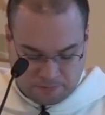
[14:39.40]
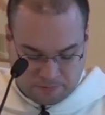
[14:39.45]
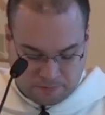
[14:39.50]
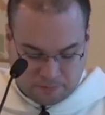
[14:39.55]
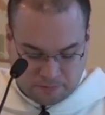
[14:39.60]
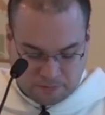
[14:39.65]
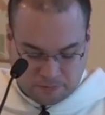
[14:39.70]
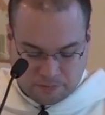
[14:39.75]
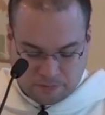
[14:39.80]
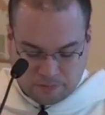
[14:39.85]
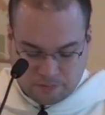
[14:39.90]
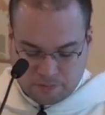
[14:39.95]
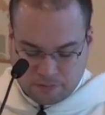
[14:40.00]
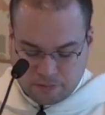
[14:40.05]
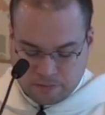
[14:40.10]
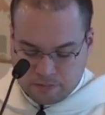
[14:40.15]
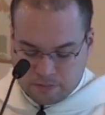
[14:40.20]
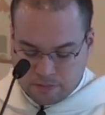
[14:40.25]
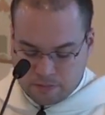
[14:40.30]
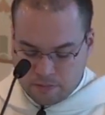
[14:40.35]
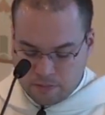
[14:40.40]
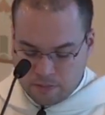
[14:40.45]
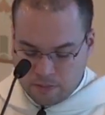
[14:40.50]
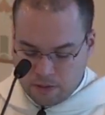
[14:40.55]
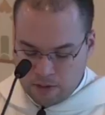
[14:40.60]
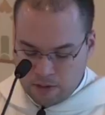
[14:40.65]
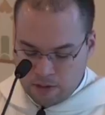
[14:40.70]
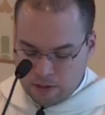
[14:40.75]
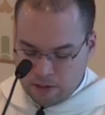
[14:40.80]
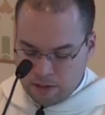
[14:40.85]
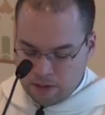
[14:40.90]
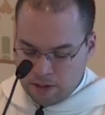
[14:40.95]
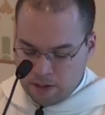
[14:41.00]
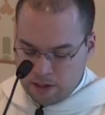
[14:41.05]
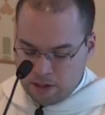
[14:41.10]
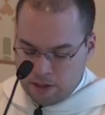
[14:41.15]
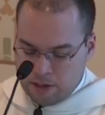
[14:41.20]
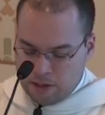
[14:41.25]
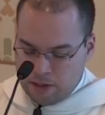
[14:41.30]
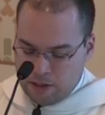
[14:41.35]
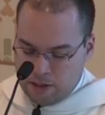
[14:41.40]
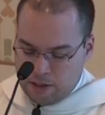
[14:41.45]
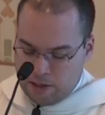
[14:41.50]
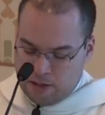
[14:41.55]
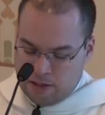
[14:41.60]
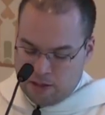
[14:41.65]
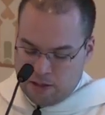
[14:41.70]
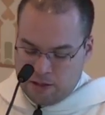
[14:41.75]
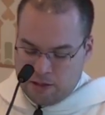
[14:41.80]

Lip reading: No one is speaking in this clip.